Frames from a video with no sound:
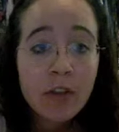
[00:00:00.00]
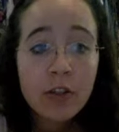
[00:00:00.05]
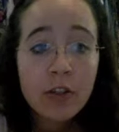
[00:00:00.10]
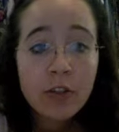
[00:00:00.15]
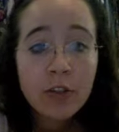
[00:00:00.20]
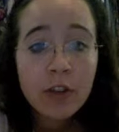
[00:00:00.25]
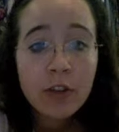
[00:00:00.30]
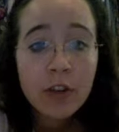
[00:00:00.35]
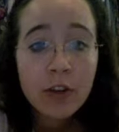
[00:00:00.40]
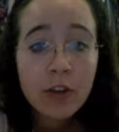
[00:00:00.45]

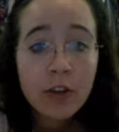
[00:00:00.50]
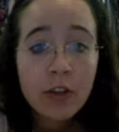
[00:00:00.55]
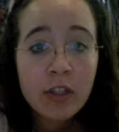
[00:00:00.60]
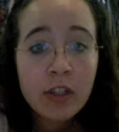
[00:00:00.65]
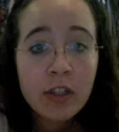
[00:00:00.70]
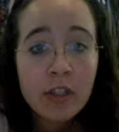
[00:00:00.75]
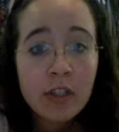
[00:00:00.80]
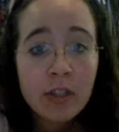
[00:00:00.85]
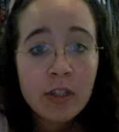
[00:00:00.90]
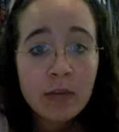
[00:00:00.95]
So
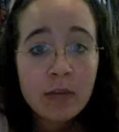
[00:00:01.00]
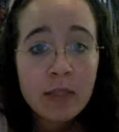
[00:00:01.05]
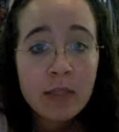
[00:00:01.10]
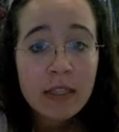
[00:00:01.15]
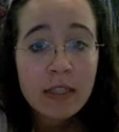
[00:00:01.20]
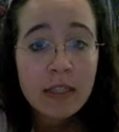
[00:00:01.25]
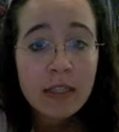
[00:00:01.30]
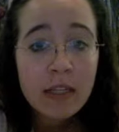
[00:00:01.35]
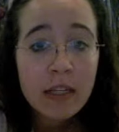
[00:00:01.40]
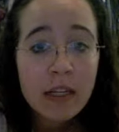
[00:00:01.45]
this is
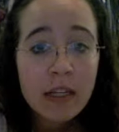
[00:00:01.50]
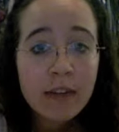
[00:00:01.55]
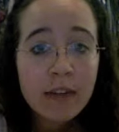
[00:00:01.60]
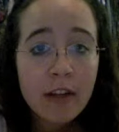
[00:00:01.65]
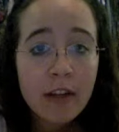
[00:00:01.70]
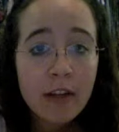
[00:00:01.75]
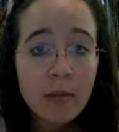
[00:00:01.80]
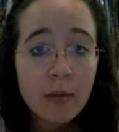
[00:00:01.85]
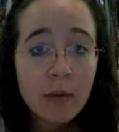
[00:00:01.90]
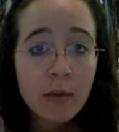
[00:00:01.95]
something that I've
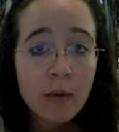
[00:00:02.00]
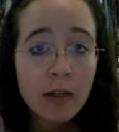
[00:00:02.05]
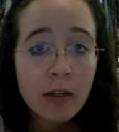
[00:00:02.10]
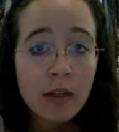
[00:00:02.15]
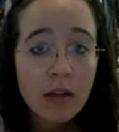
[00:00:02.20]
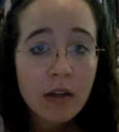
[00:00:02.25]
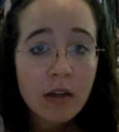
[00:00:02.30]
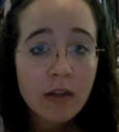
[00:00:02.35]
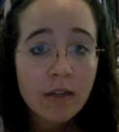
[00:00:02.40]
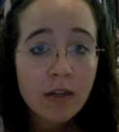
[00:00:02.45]
kind of been
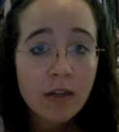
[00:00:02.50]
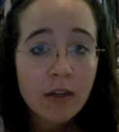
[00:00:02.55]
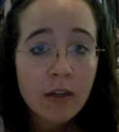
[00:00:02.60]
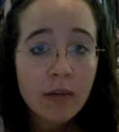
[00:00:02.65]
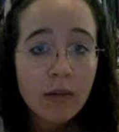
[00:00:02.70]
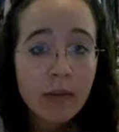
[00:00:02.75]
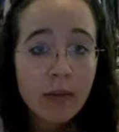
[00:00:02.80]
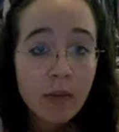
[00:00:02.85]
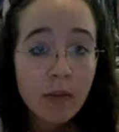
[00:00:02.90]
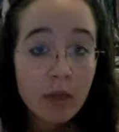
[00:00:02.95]
working on
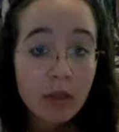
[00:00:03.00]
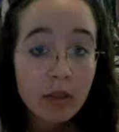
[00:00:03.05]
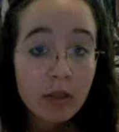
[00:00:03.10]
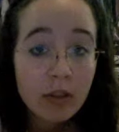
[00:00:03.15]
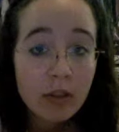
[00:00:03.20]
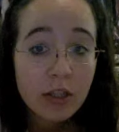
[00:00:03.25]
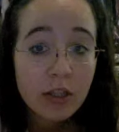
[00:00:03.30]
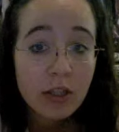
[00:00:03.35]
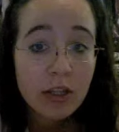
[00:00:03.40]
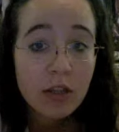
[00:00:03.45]
for my
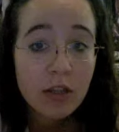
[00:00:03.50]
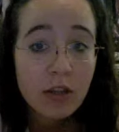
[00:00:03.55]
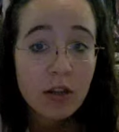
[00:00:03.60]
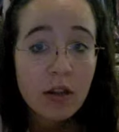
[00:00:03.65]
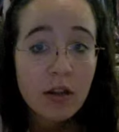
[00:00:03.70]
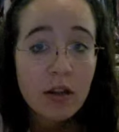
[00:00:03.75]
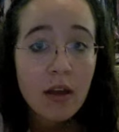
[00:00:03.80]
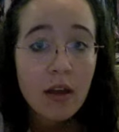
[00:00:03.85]
personal channel,